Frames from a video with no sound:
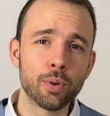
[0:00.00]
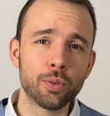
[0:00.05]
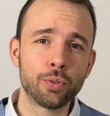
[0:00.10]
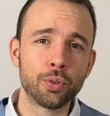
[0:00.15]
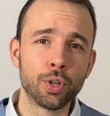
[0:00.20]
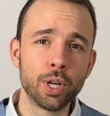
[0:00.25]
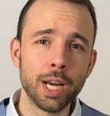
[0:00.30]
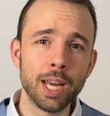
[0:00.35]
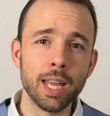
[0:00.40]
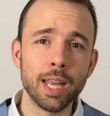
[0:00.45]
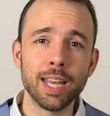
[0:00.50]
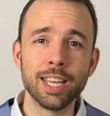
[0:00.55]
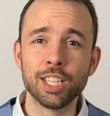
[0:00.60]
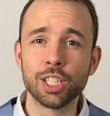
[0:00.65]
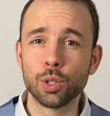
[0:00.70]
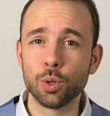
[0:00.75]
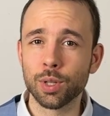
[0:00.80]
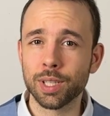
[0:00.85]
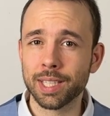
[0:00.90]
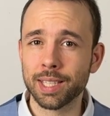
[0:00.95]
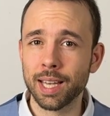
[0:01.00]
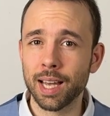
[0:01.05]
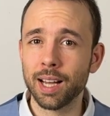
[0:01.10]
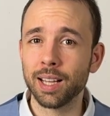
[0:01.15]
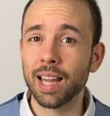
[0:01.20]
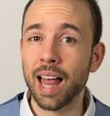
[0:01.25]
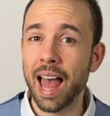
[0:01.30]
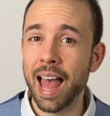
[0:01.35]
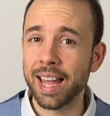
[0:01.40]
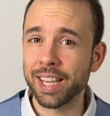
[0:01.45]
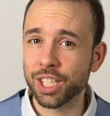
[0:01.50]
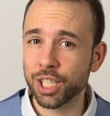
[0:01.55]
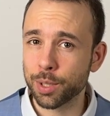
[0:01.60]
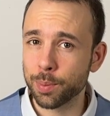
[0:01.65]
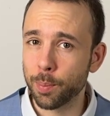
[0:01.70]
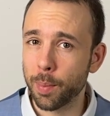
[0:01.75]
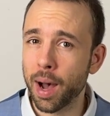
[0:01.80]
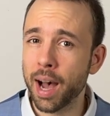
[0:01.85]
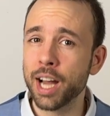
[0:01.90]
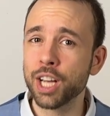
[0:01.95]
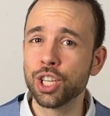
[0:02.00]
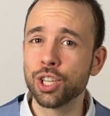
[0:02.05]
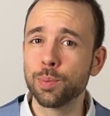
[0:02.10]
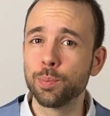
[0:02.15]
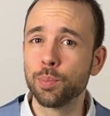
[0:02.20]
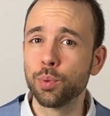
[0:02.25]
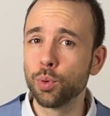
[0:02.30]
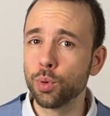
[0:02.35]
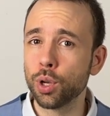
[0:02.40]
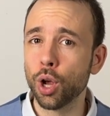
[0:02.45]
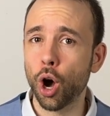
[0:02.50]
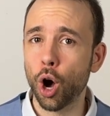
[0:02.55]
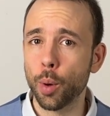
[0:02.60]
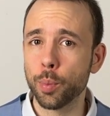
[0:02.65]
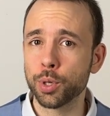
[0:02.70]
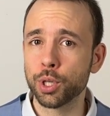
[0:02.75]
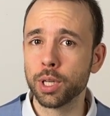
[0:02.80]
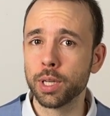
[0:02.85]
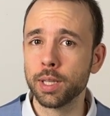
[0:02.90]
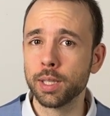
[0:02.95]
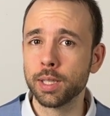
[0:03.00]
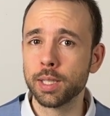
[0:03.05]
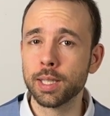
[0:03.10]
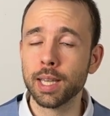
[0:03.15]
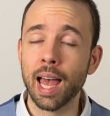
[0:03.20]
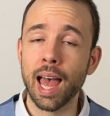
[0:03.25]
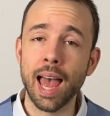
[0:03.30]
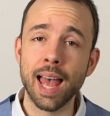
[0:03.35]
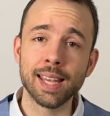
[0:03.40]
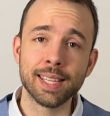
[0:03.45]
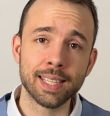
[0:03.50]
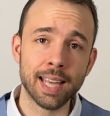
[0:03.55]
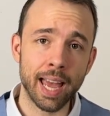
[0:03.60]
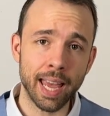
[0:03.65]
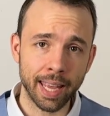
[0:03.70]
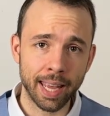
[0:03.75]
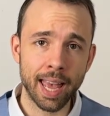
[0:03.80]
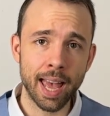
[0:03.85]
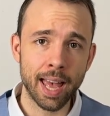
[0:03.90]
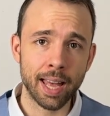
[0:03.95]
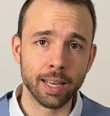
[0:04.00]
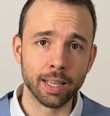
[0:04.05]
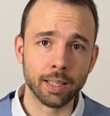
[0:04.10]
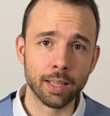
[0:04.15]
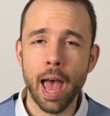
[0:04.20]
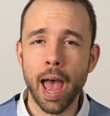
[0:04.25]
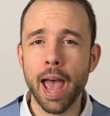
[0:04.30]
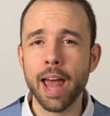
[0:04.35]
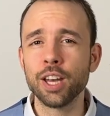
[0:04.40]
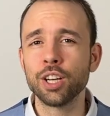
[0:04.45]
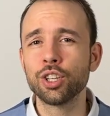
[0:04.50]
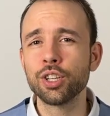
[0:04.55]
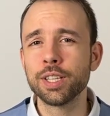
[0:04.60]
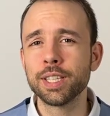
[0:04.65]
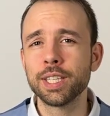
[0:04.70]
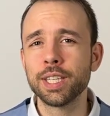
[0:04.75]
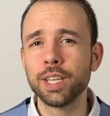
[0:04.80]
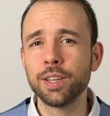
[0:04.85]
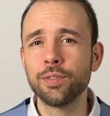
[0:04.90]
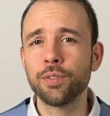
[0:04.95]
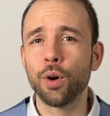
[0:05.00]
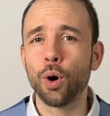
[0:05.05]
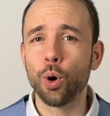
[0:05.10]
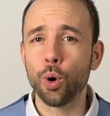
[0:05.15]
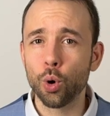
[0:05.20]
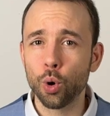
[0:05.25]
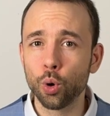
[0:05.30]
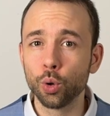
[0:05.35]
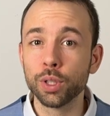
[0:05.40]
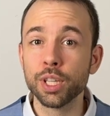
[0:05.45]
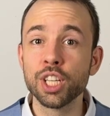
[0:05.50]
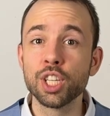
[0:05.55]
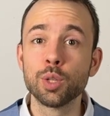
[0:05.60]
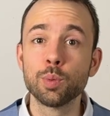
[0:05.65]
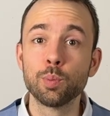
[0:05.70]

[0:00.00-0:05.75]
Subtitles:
3 is to sell as much put options as I can and receive all these